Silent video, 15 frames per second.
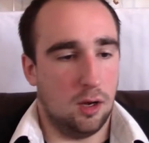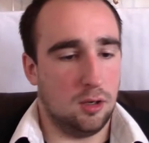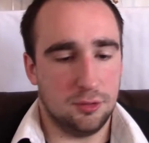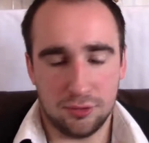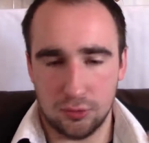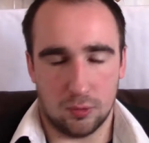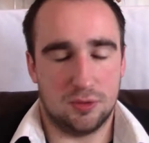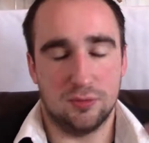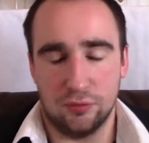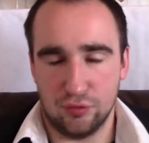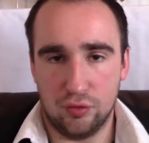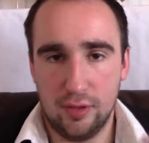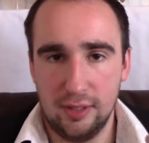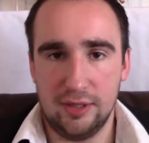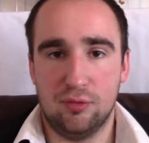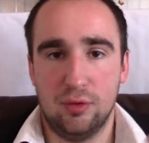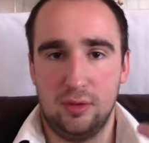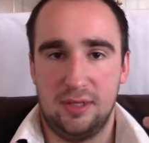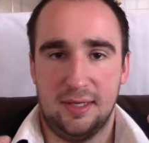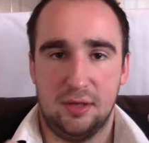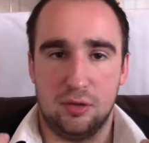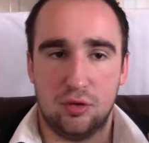all sorts of
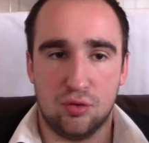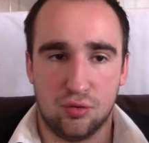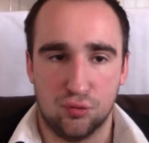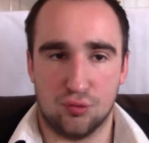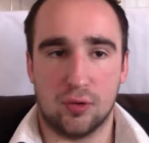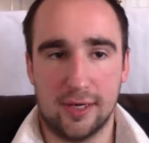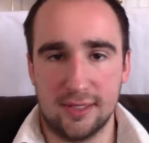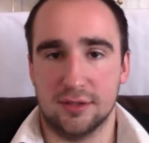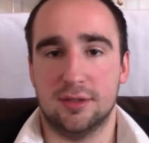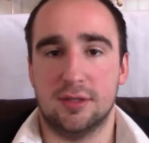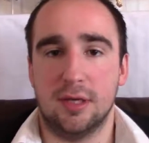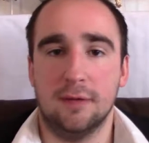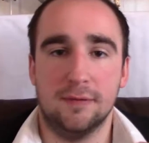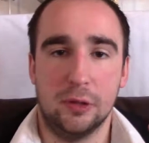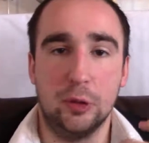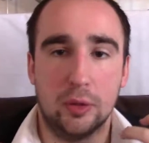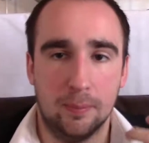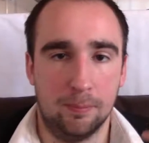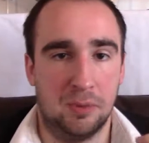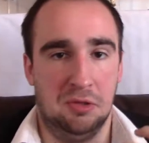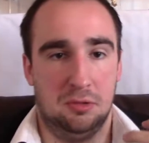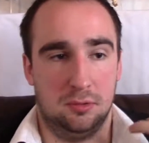really great stuff that you
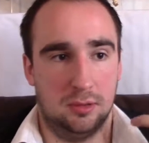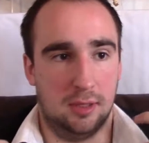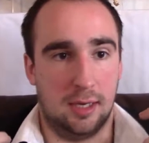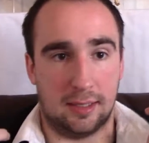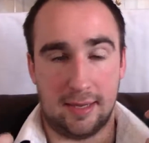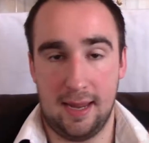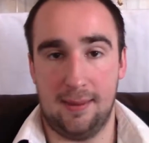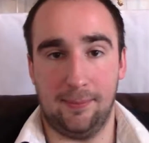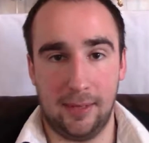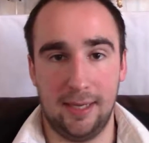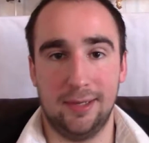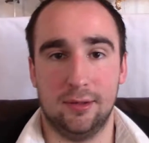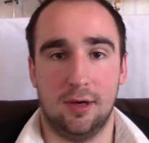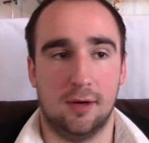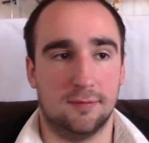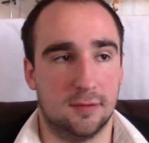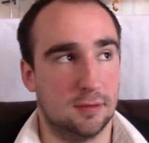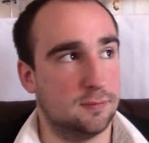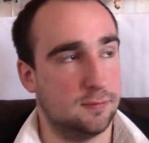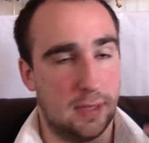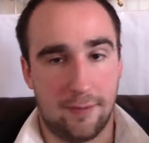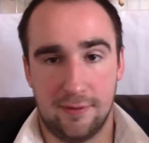could build a campaign off
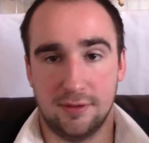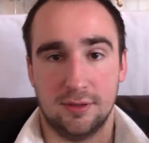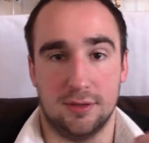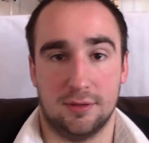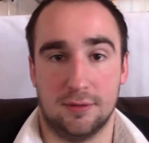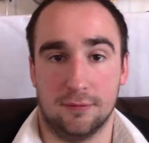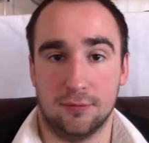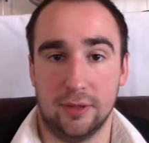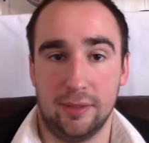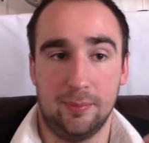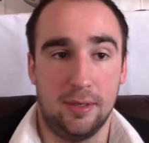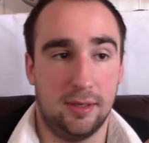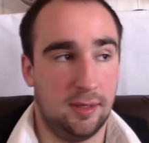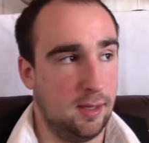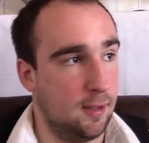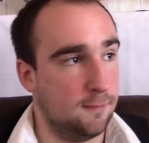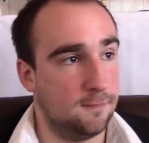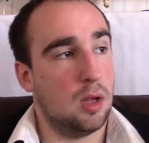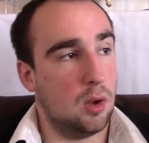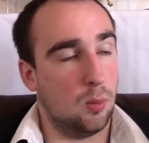of, and this is just the free PDF.